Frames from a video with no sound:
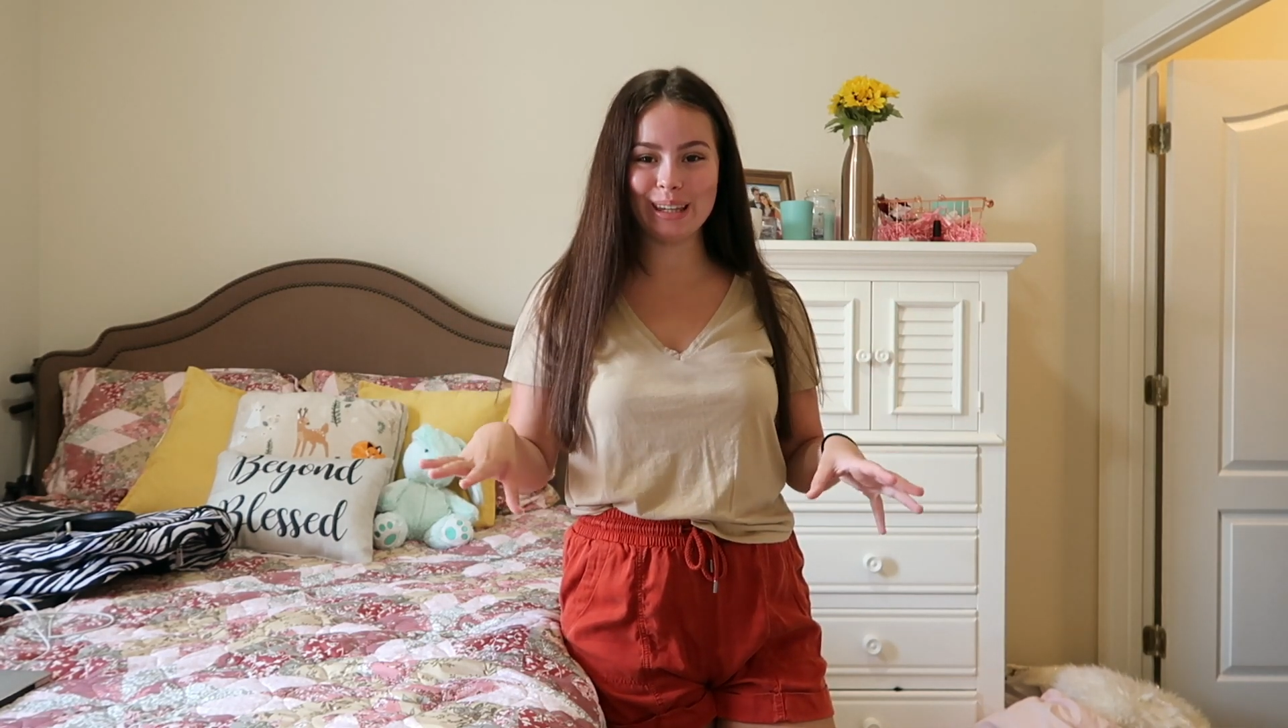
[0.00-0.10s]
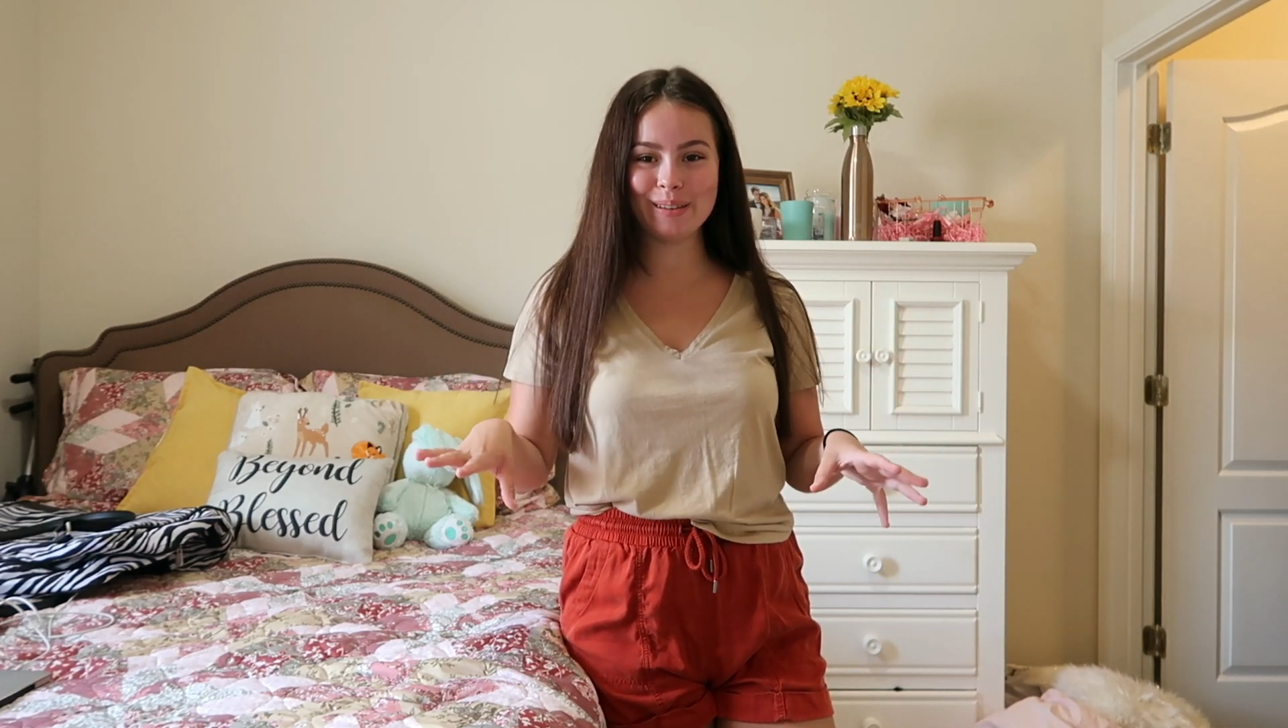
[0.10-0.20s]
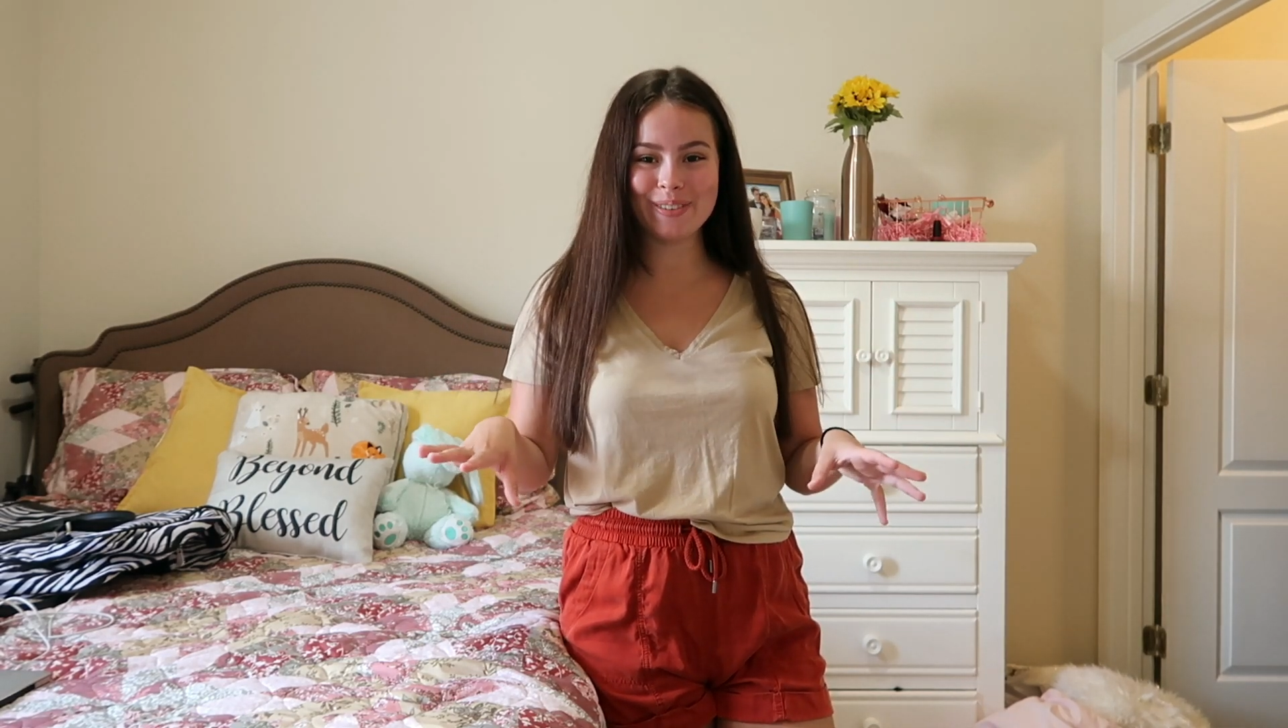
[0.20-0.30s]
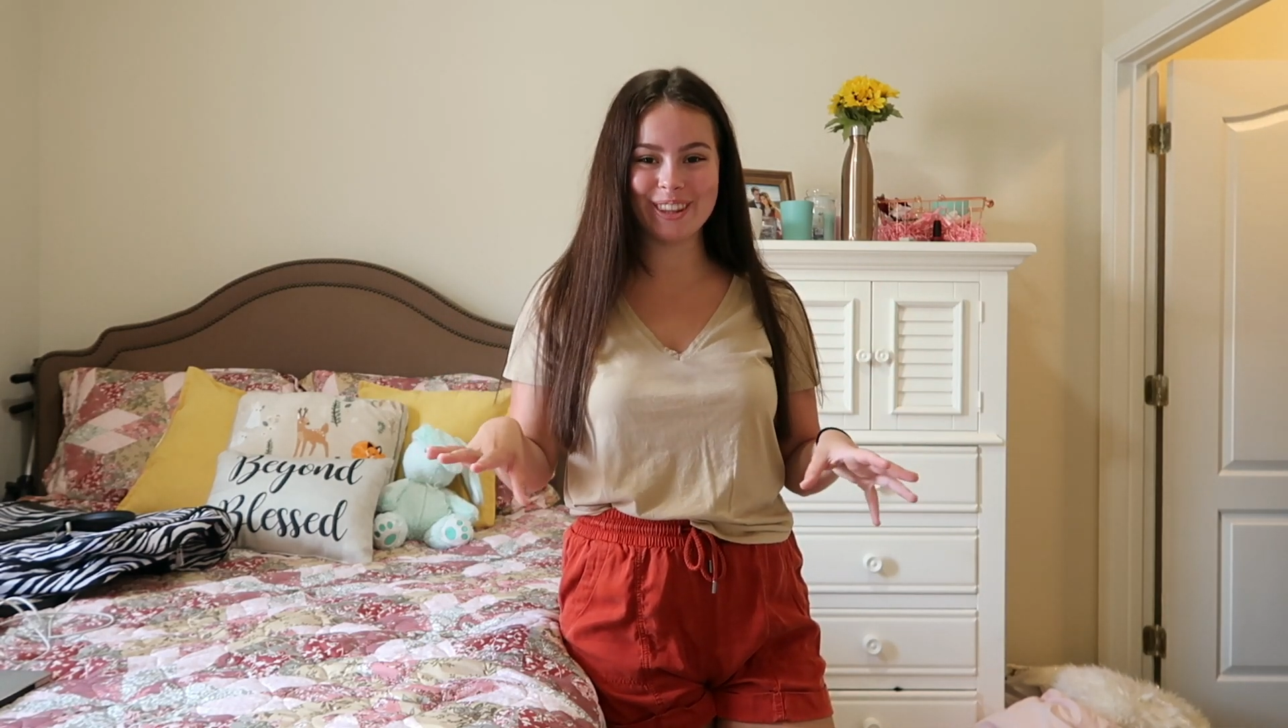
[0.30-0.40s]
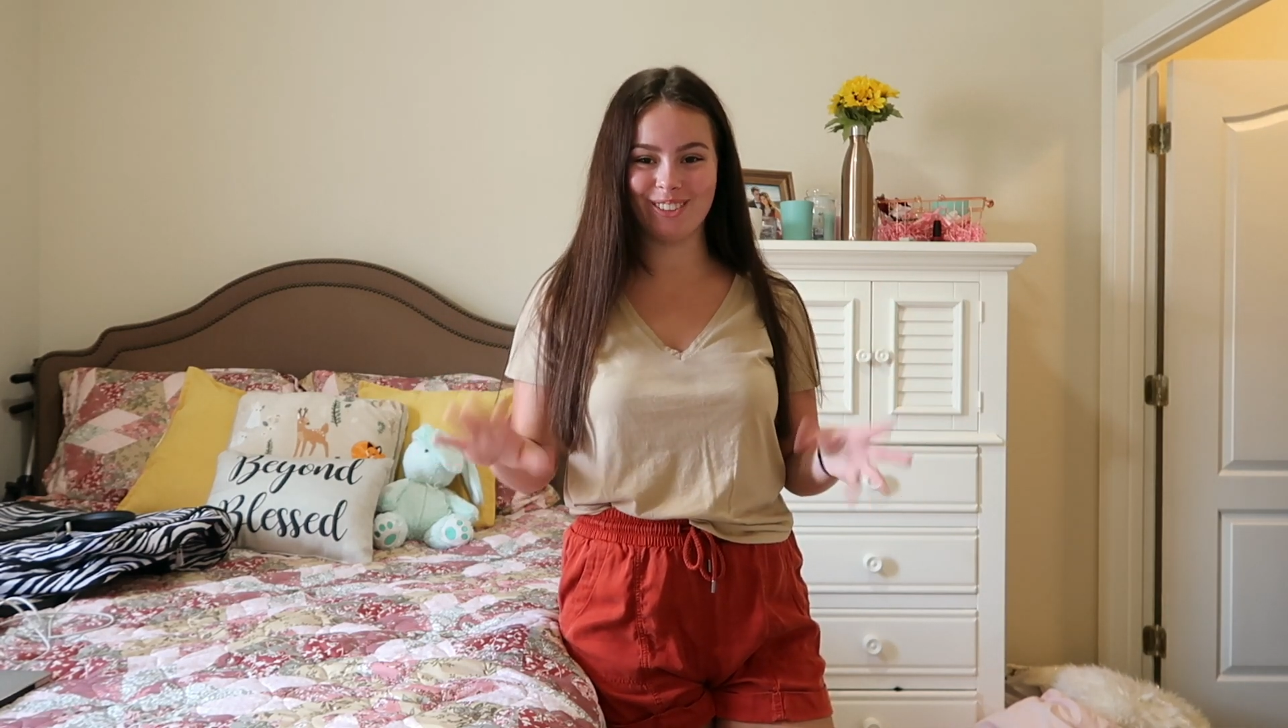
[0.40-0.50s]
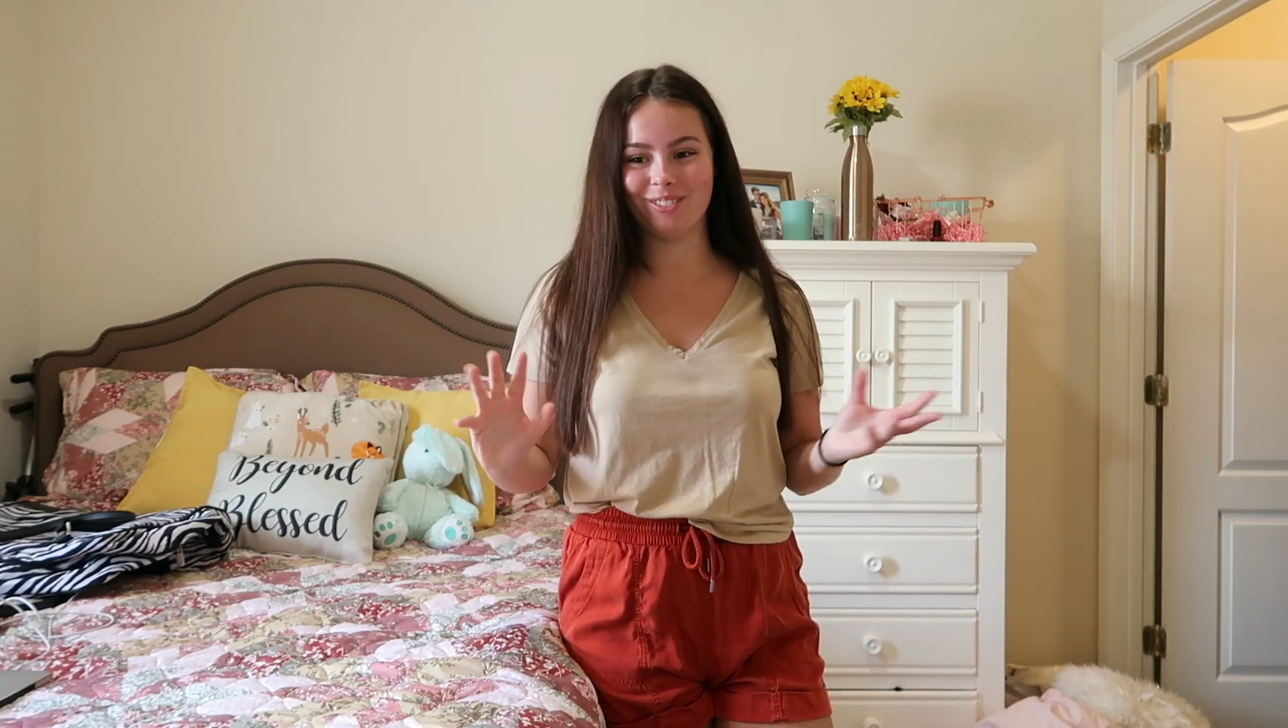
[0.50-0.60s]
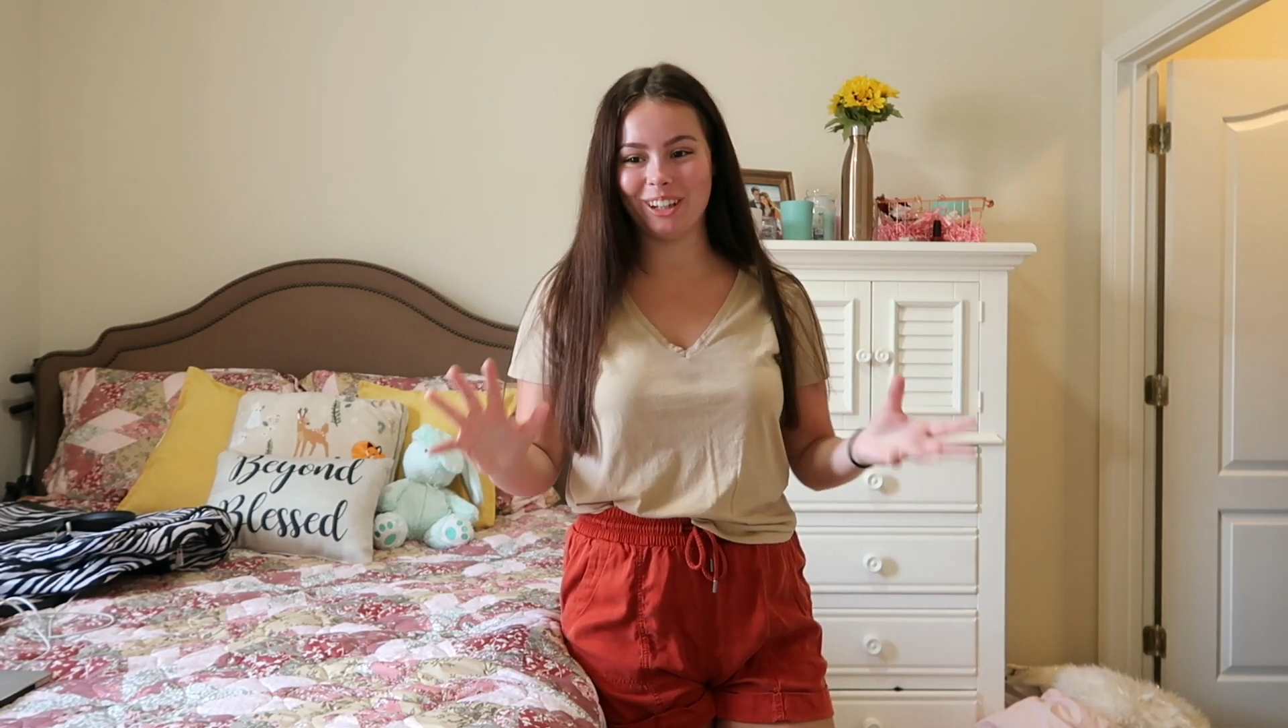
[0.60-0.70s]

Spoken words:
them and then I'm